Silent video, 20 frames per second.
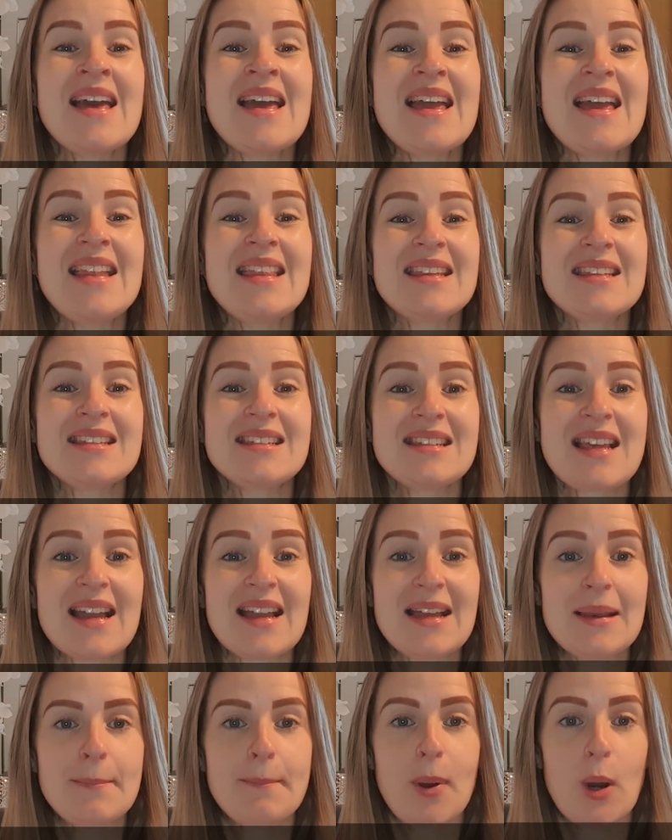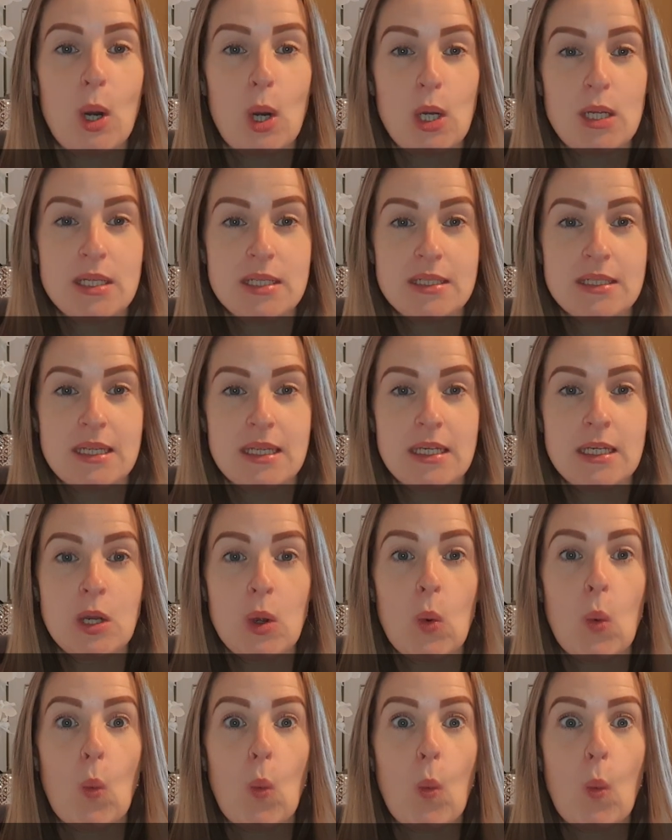In the second person,
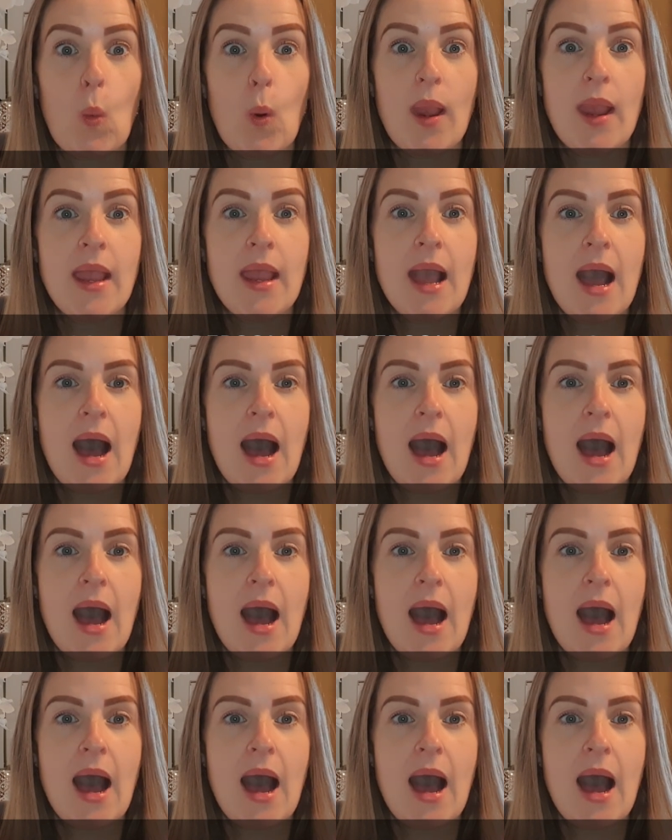we